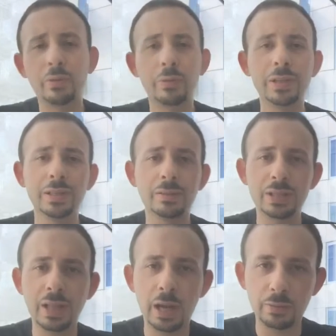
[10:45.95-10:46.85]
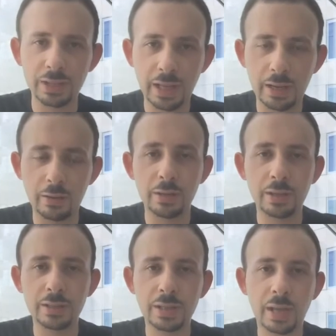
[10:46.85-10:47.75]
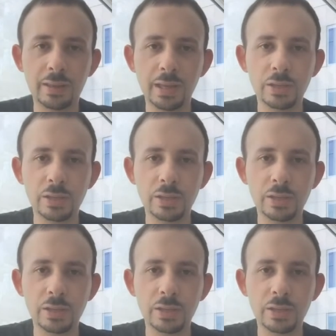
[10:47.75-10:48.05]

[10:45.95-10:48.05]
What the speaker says: the reason the stock was down is I think